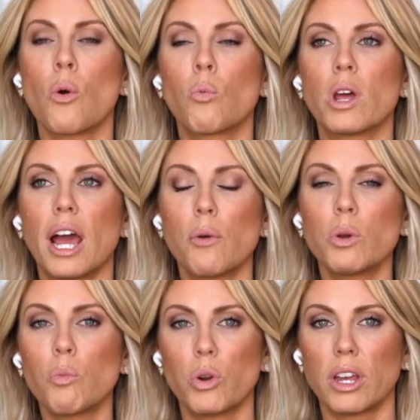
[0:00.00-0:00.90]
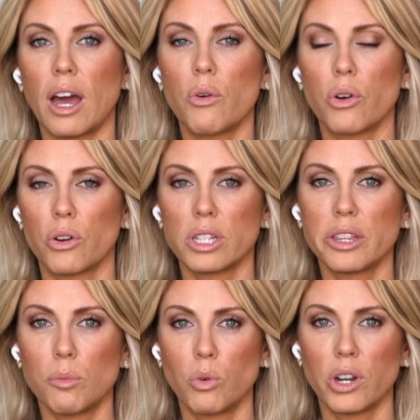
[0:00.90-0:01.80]
When I would work out early
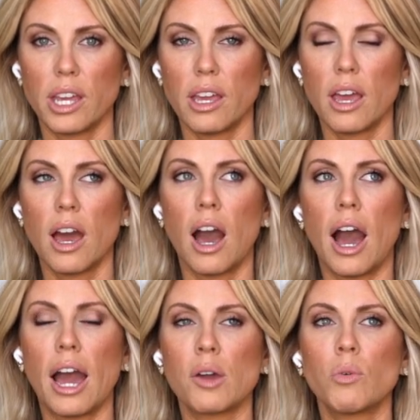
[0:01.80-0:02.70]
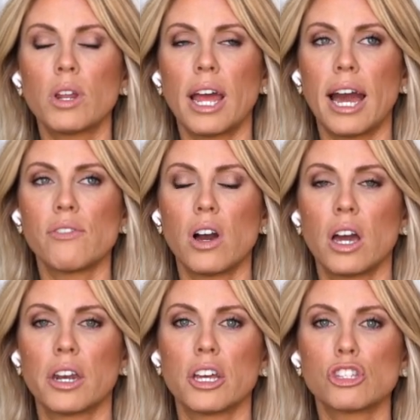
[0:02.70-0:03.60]
in the morning, I would have
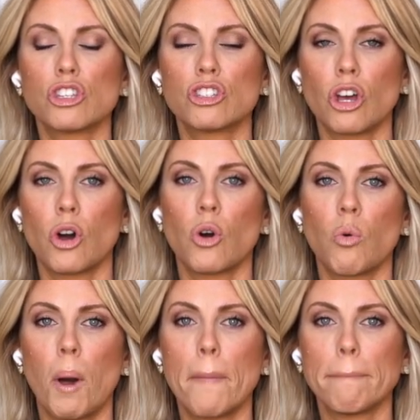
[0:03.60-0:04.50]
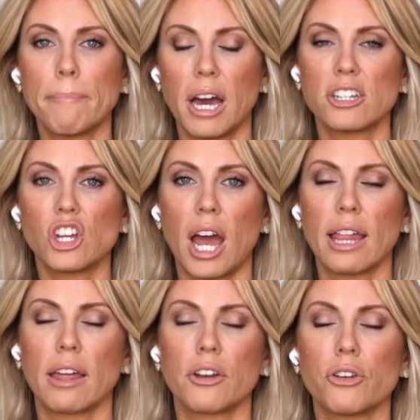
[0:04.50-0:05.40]
on so much
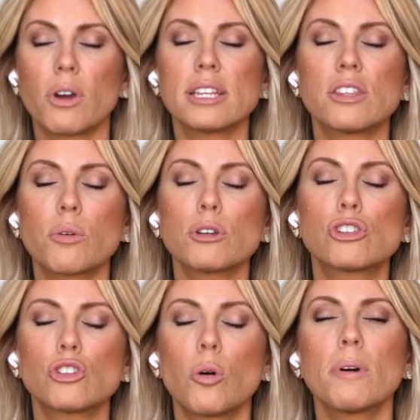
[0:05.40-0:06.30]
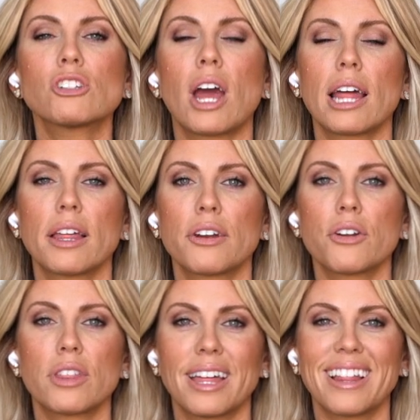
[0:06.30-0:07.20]
eyeliner. You guys, there was so much
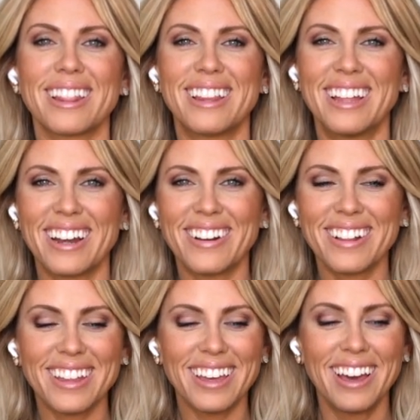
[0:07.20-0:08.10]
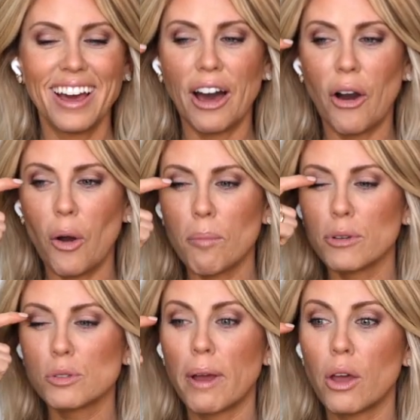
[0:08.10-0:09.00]
eyeliner that literally
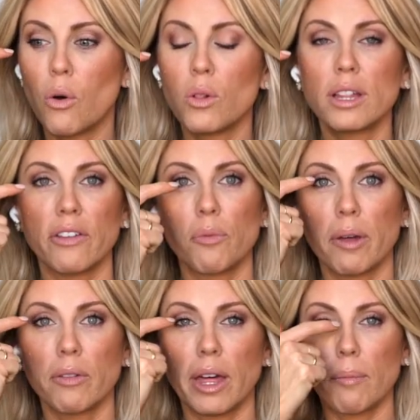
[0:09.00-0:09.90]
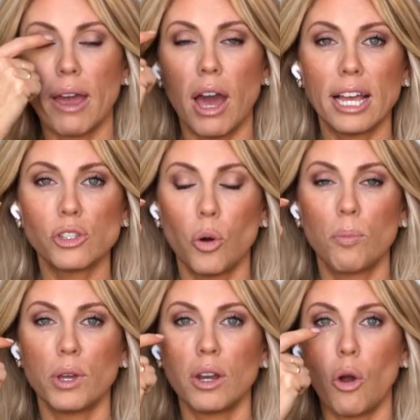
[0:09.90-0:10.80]
almost my whole, like my eyes
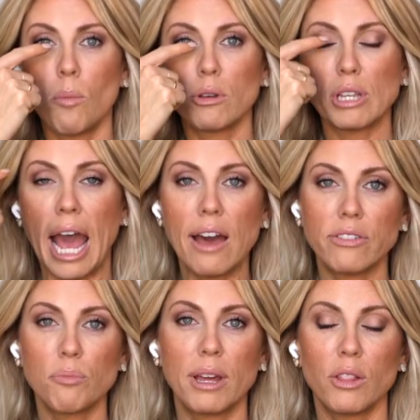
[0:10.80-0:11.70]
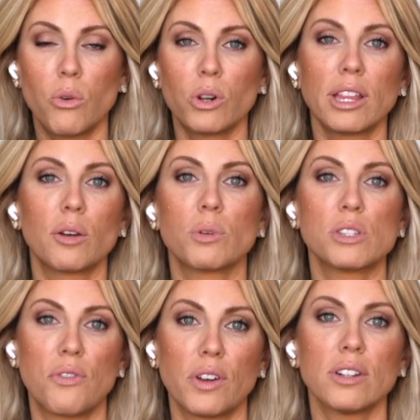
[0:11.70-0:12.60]
open, almost half of my lower lid
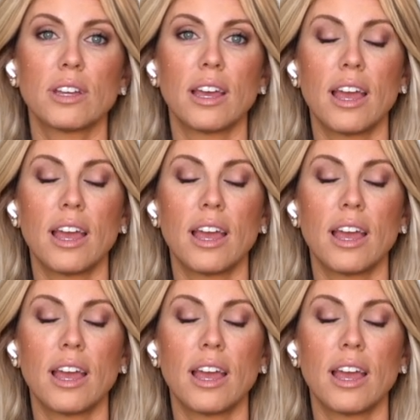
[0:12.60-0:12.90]
was filled.